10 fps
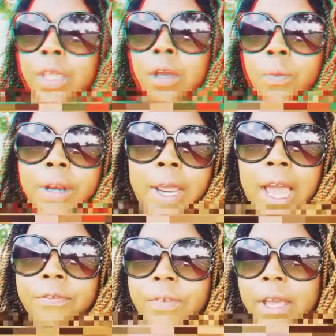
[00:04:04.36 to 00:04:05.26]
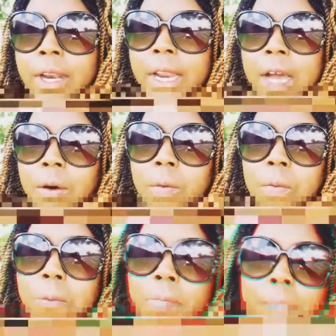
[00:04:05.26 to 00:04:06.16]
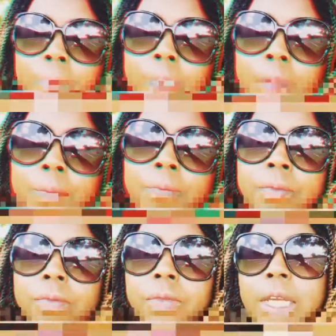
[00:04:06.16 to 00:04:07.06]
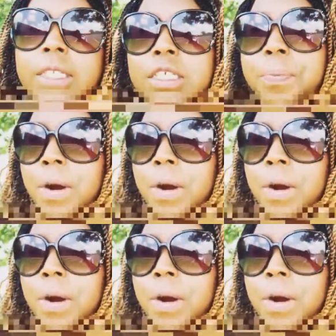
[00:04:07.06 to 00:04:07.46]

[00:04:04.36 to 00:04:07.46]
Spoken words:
then one day I find out that this